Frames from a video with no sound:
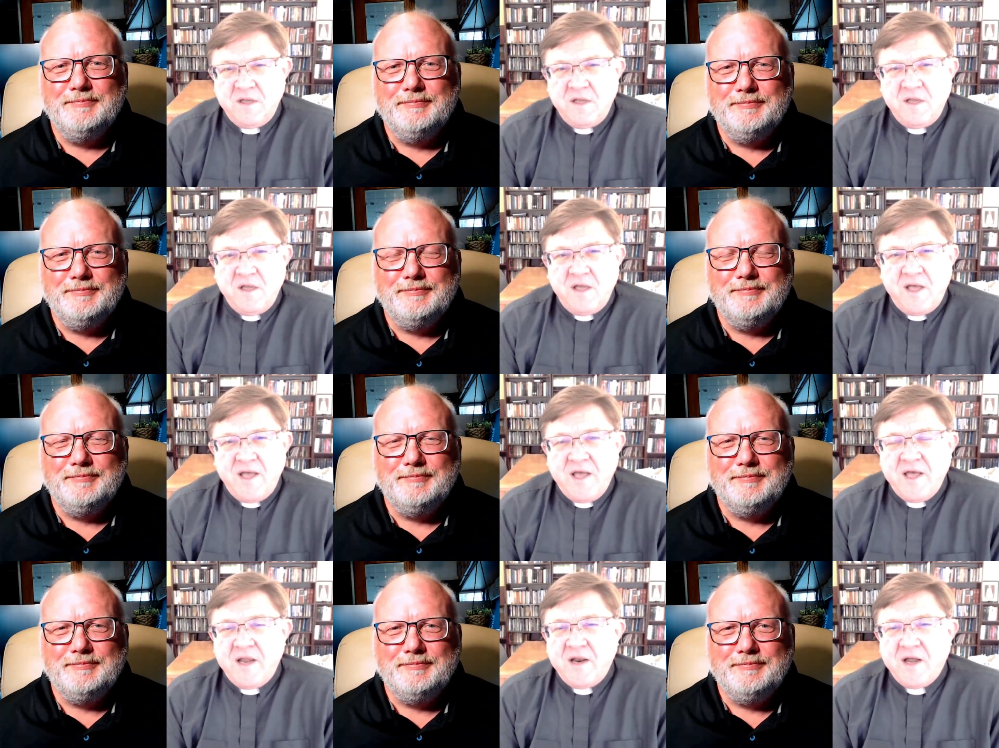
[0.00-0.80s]
Speaker 1: And
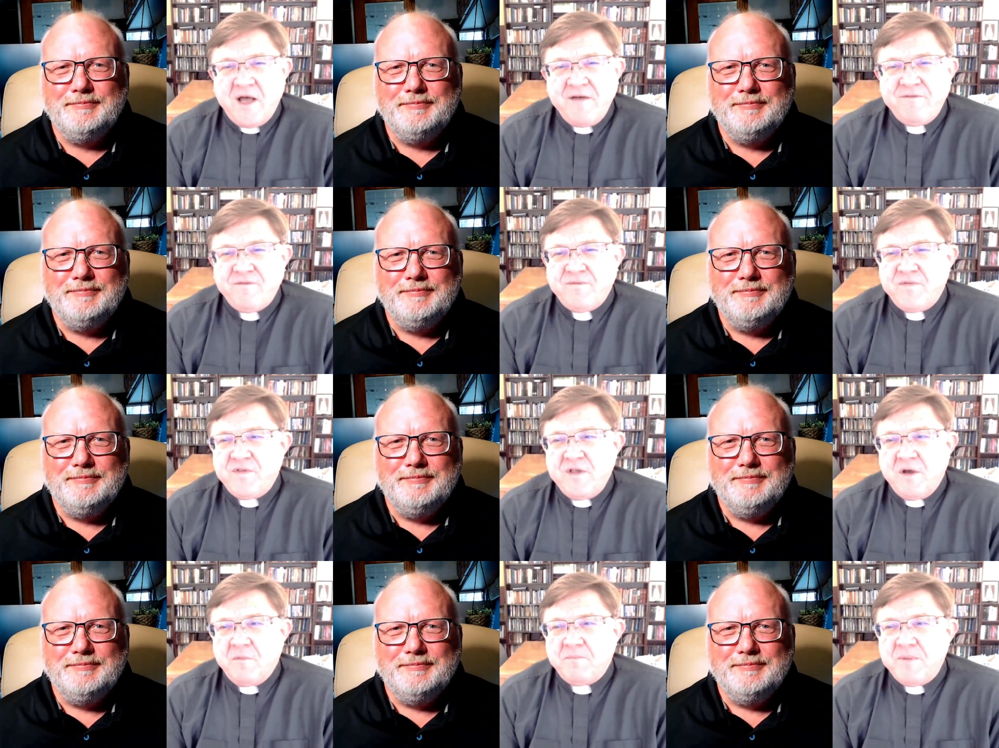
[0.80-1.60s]
I've, you know,
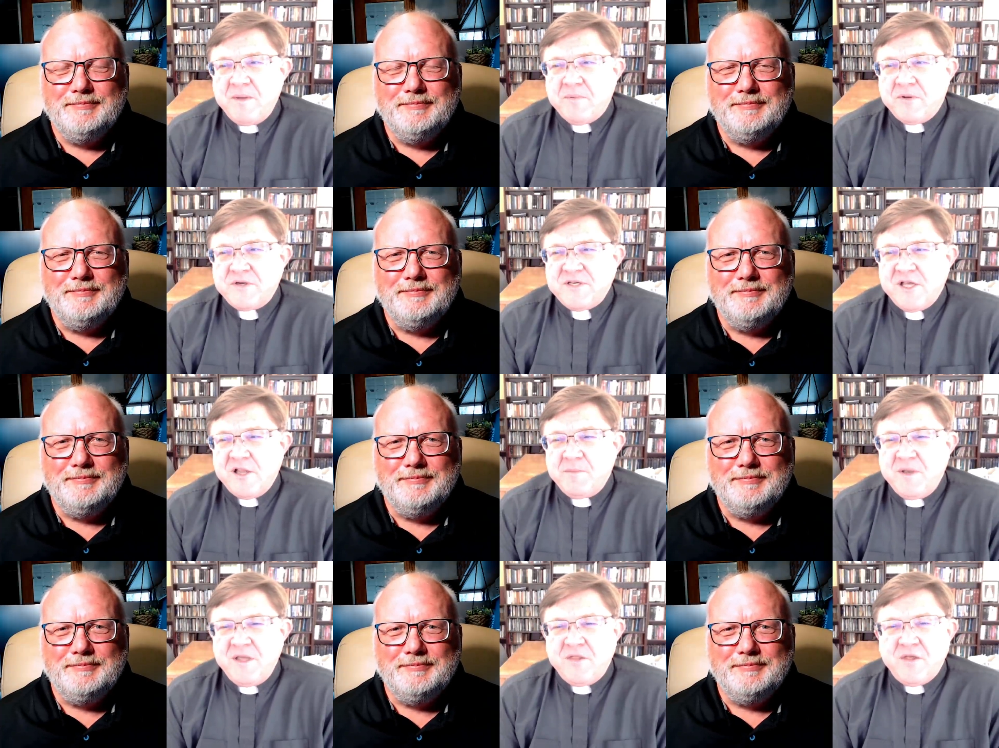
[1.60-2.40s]
people are telling me
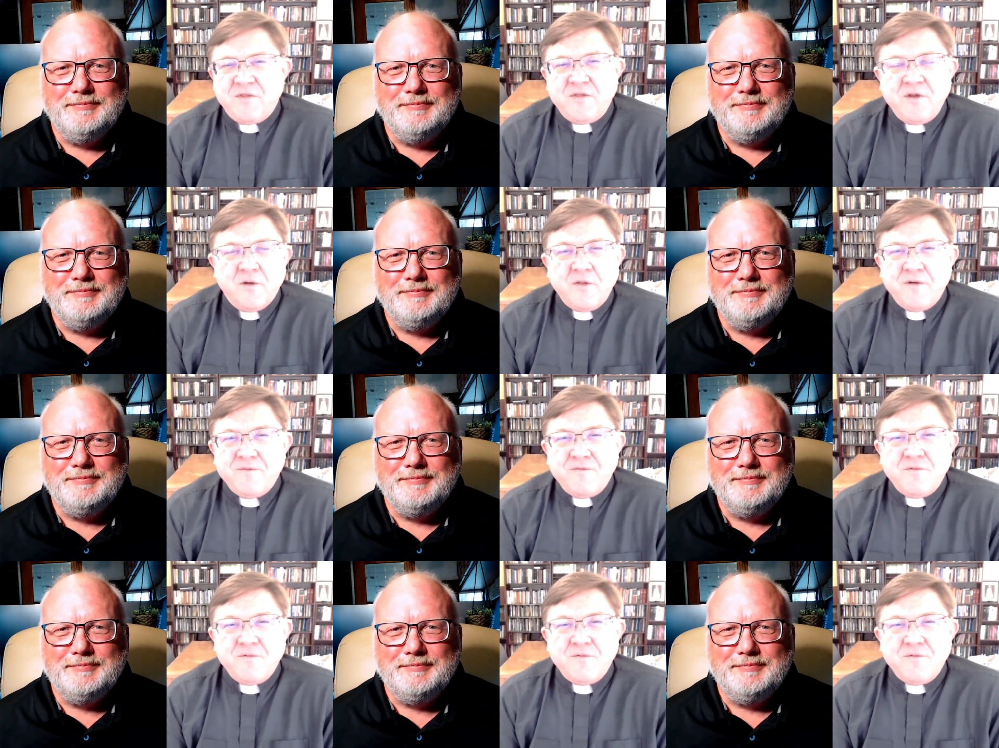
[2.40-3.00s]
that, you know, their Ford